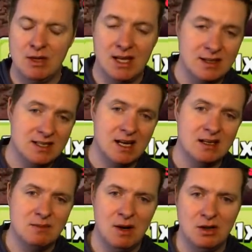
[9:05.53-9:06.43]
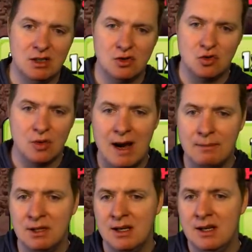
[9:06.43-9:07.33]
Now the Skelly spell is
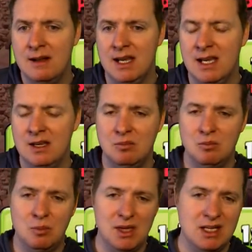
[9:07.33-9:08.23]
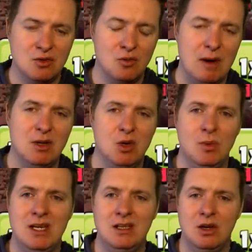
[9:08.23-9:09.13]
dropped in place right
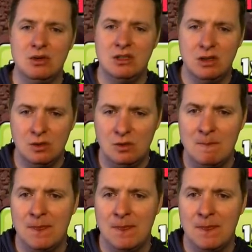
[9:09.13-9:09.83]
between those 2